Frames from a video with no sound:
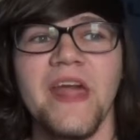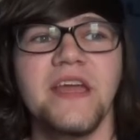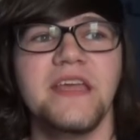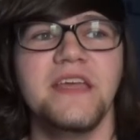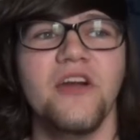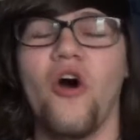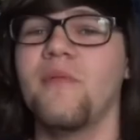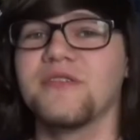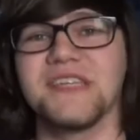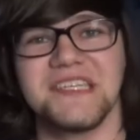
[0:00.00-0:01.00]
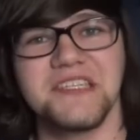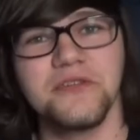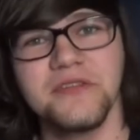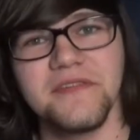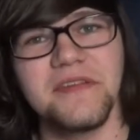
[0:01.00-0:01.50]
he almost
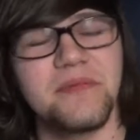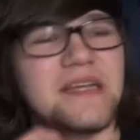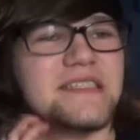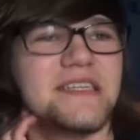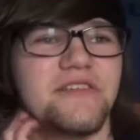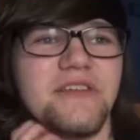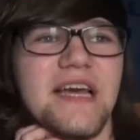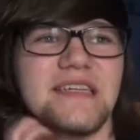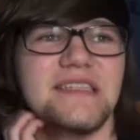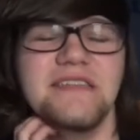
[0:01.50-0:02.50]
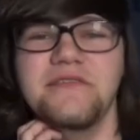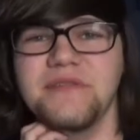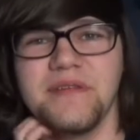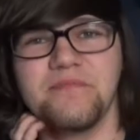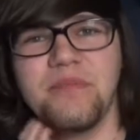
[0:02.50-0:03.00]
exclusively played synchro decks.
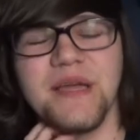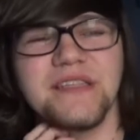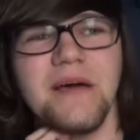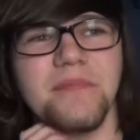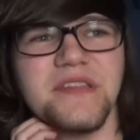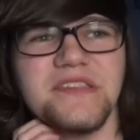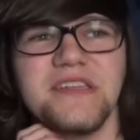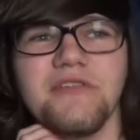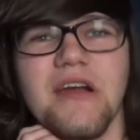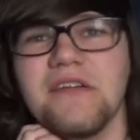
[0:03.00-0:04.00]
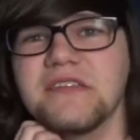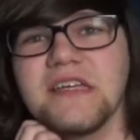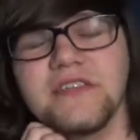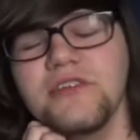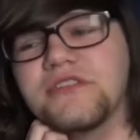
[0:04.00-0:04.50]
He picked up in the synchro area. He's
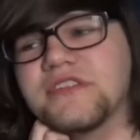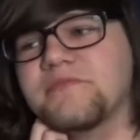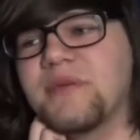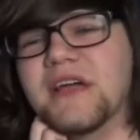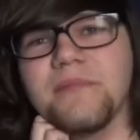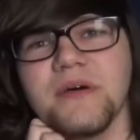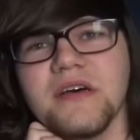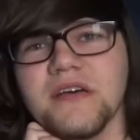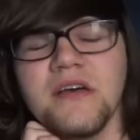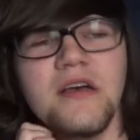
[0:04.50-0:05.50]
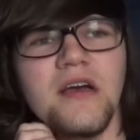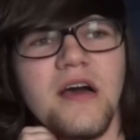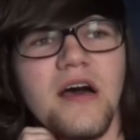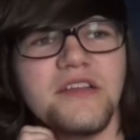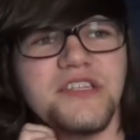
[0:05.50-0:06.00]
like, dude, just pick up a
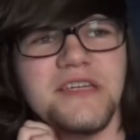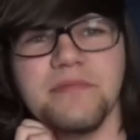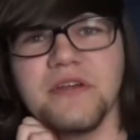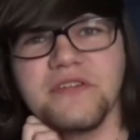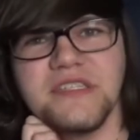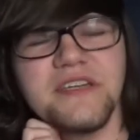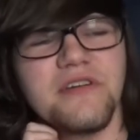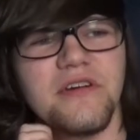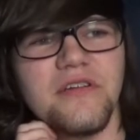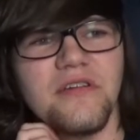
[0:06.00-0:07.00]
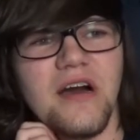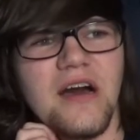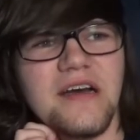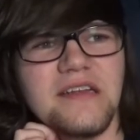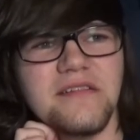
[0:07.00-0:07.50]
cheap little
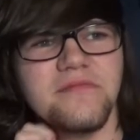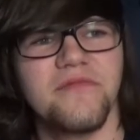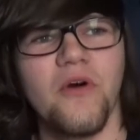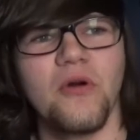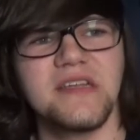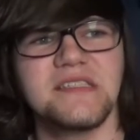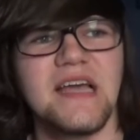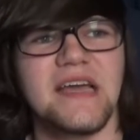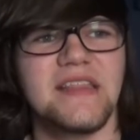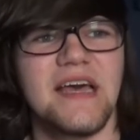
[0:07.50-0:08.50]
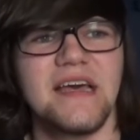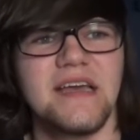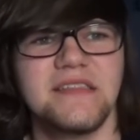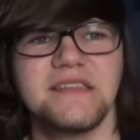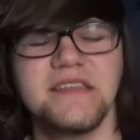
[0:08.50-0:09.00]
synchro focus deck
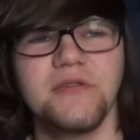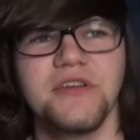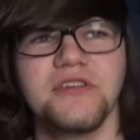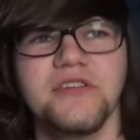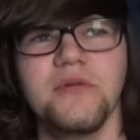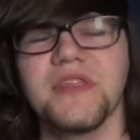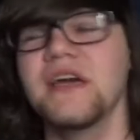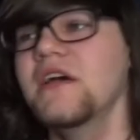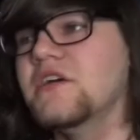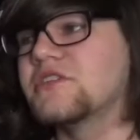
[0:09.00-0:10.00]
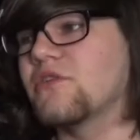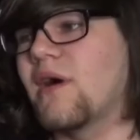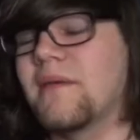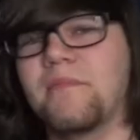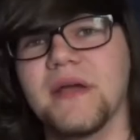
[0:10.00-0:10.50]
and see what you can do with it. So
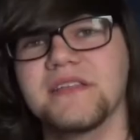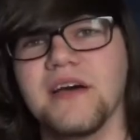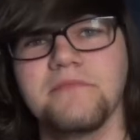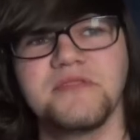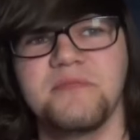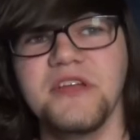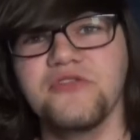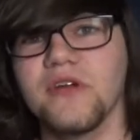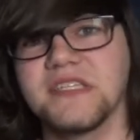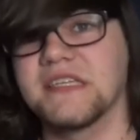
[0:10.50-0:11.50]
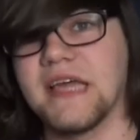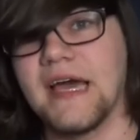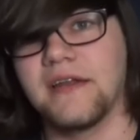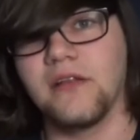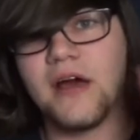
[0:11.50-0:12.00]
I picked up Speedroids because I
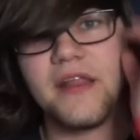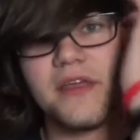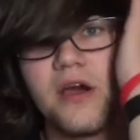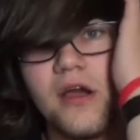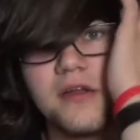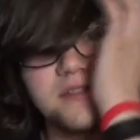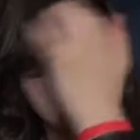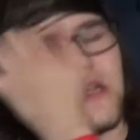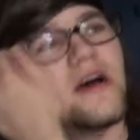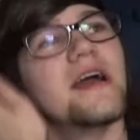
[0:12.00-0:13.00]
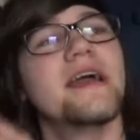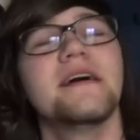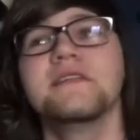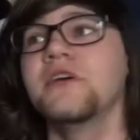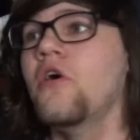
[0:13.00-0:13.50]
had a lot of the cards.
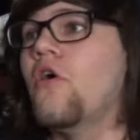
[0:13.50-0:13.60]
And